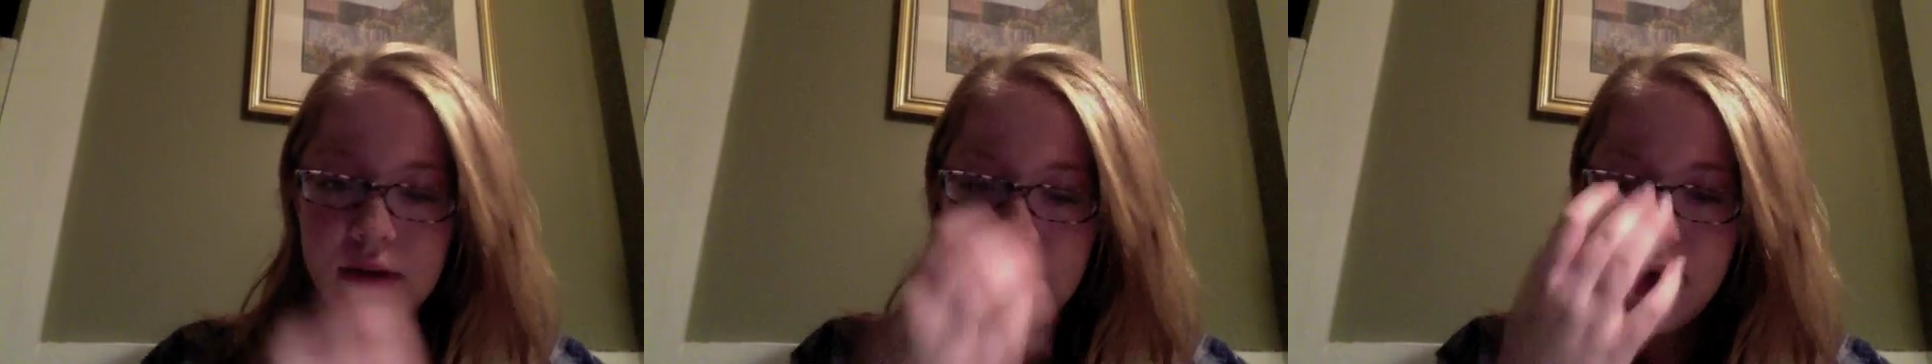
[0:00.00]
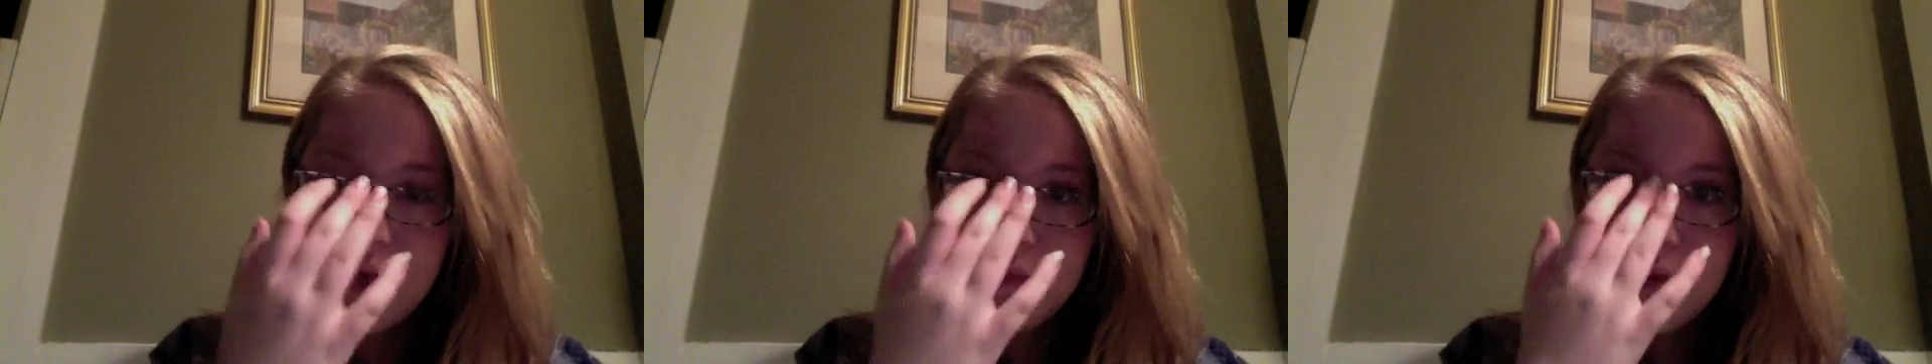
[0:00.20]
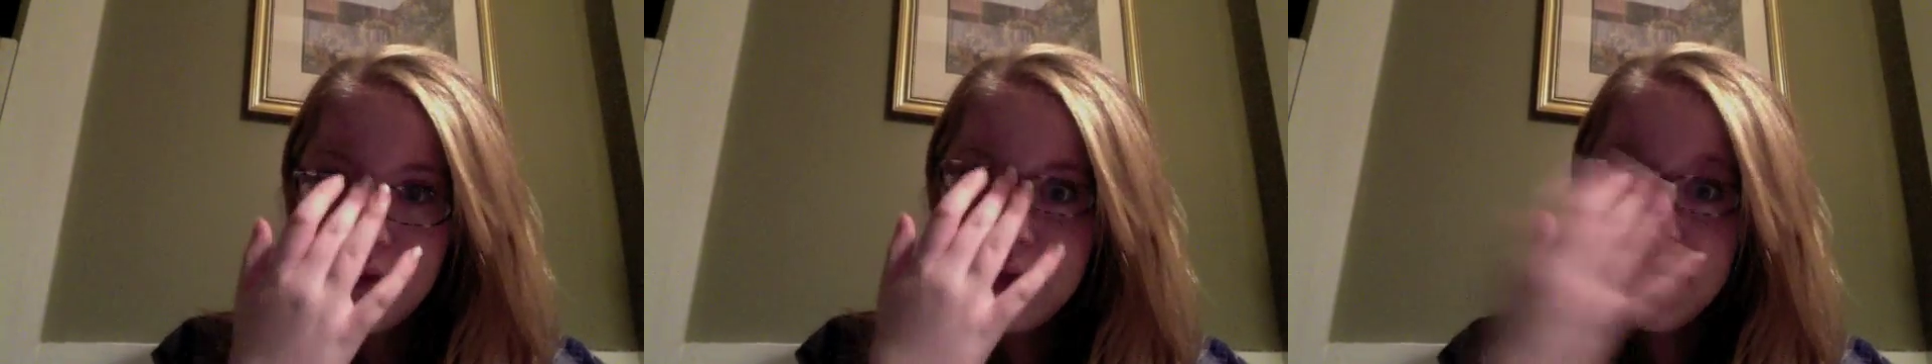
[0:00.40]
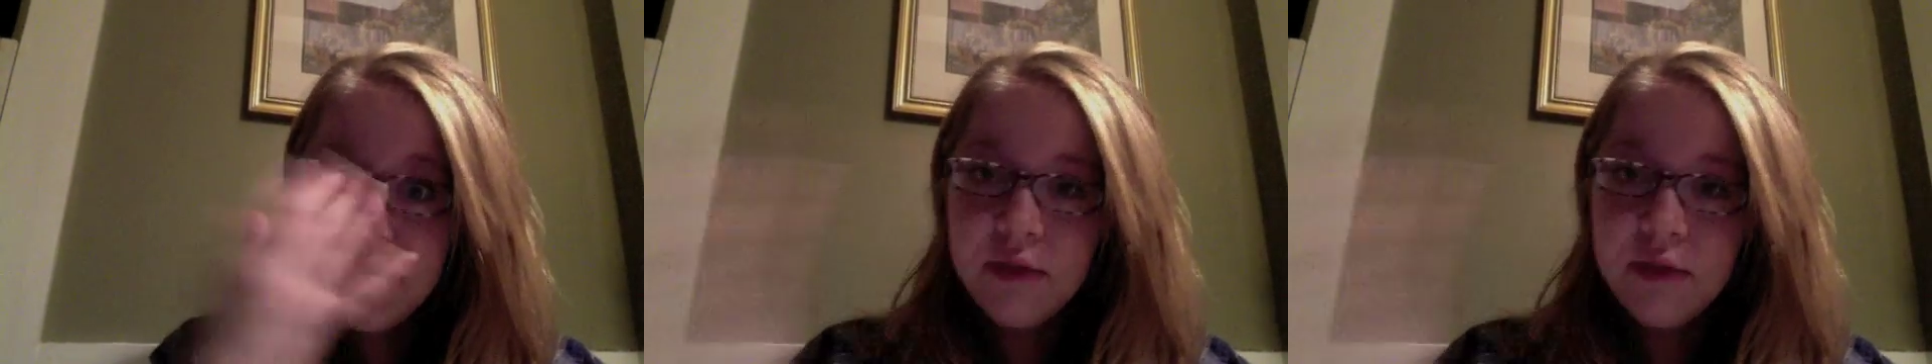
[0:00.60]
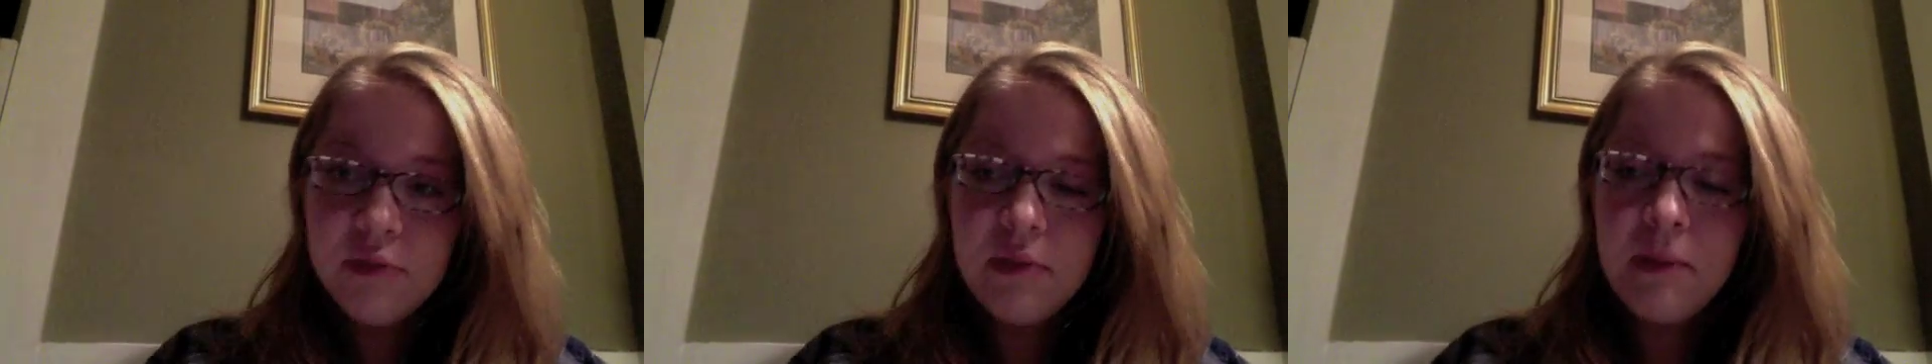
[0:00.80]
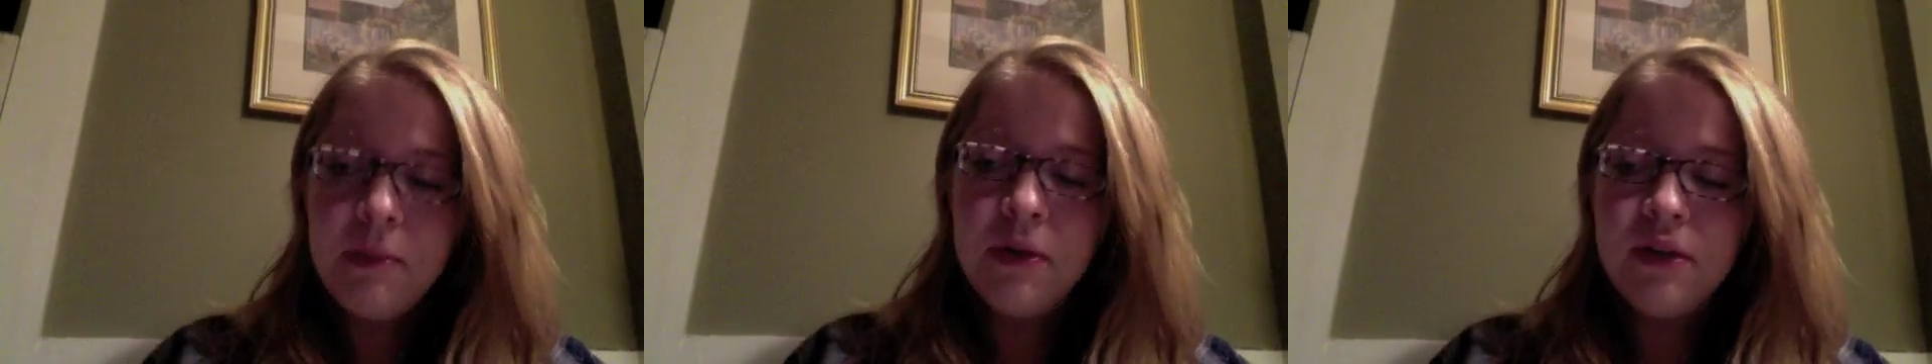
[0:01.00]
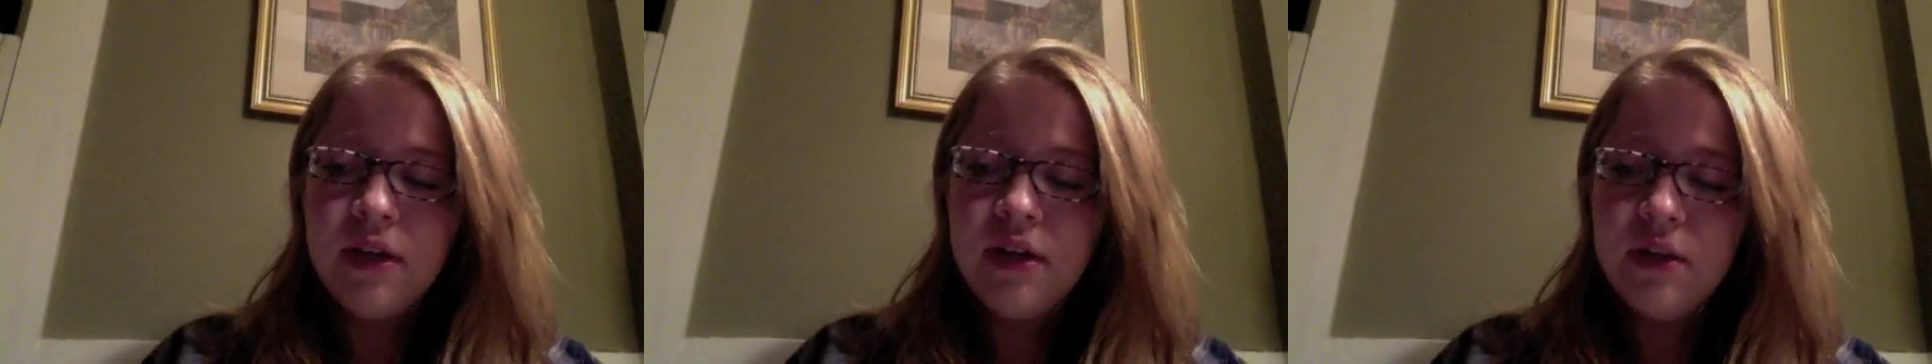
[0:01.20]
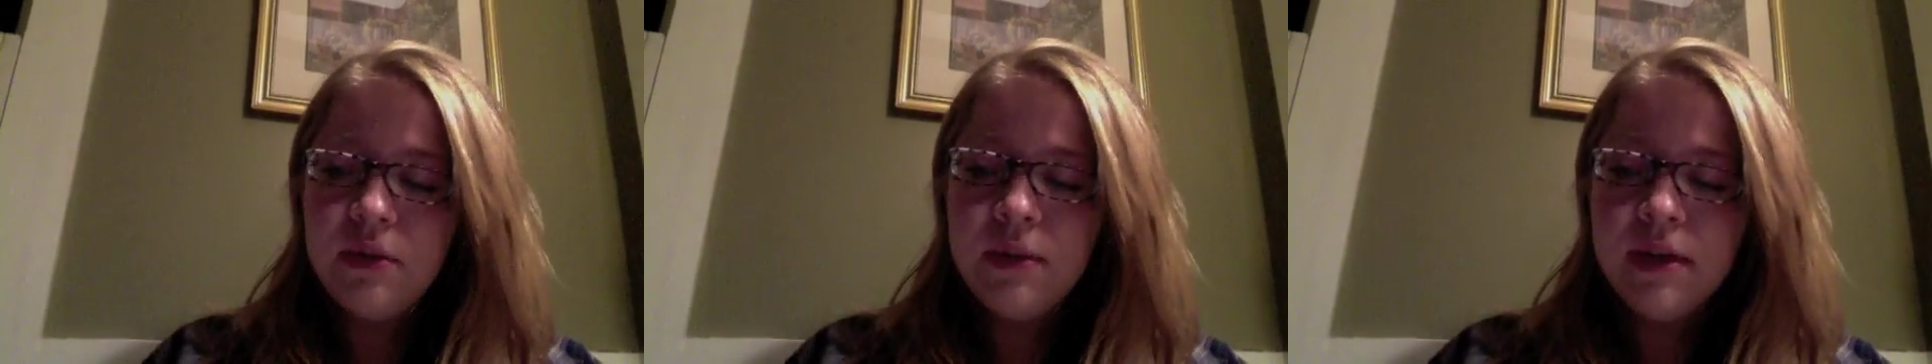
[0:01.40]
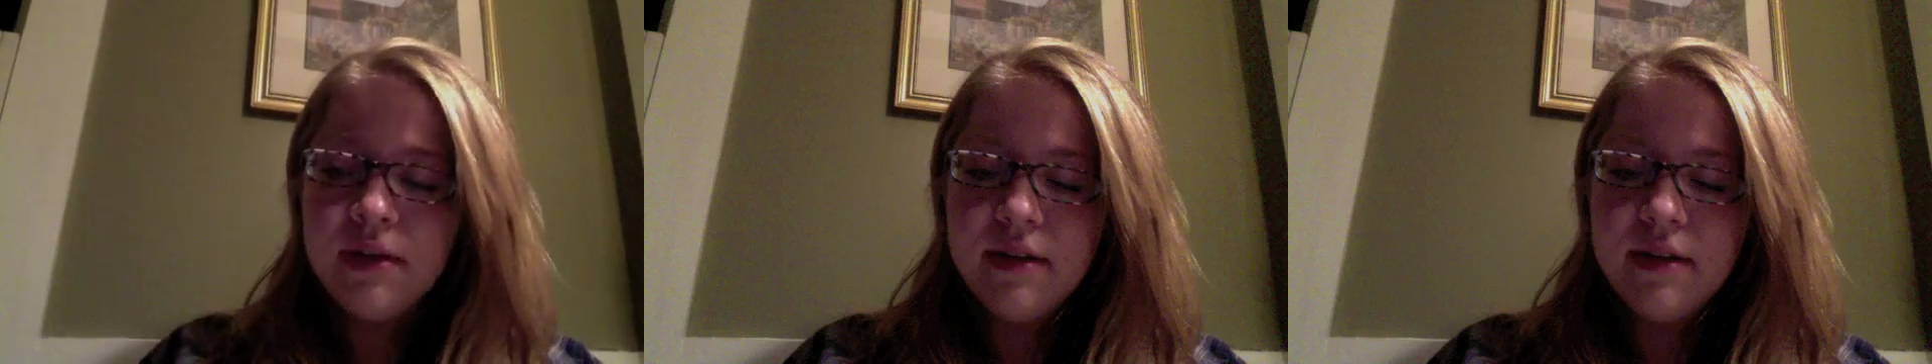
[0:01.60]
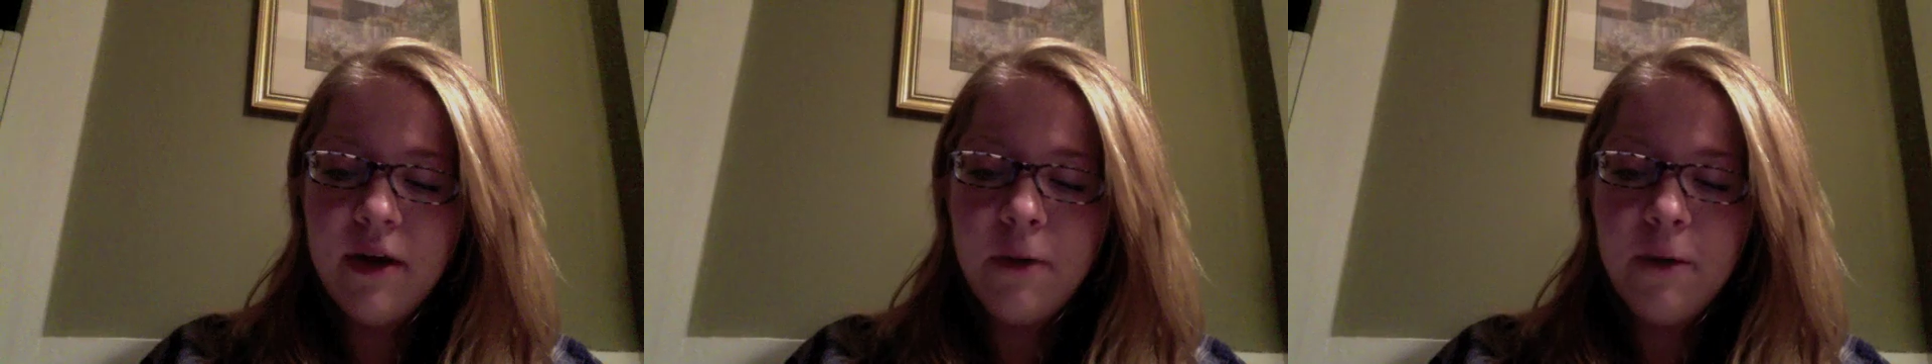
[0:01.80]
It was my birthday 2 weeks
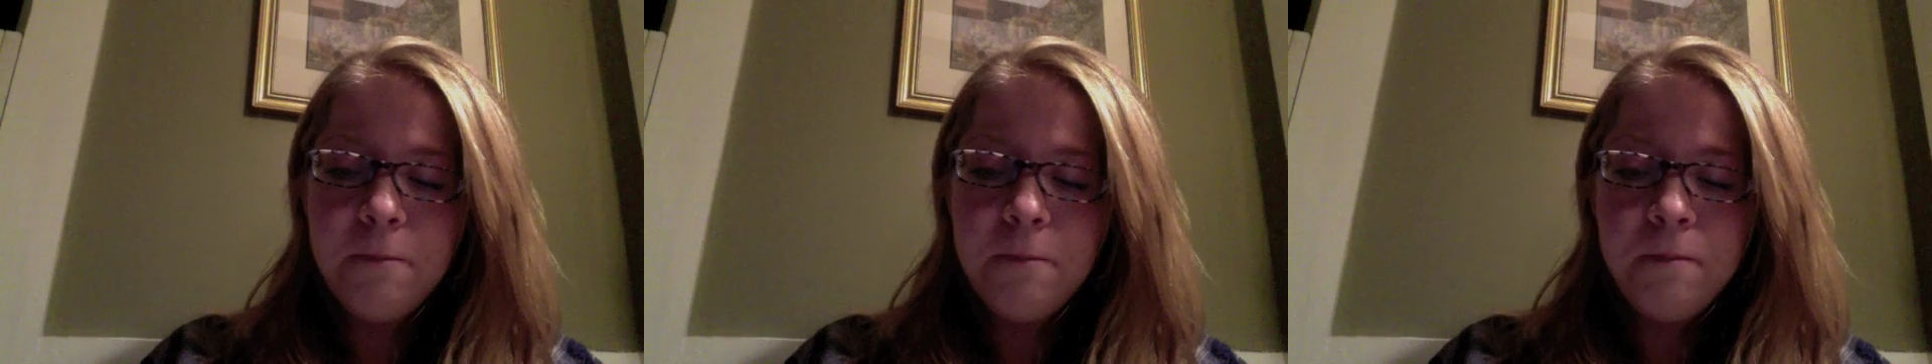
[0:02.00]
ago,